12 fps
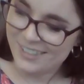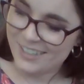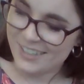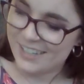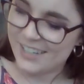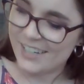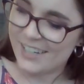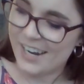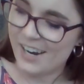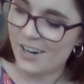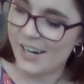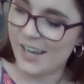It can
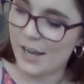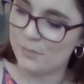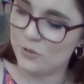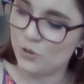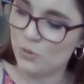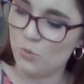carry up to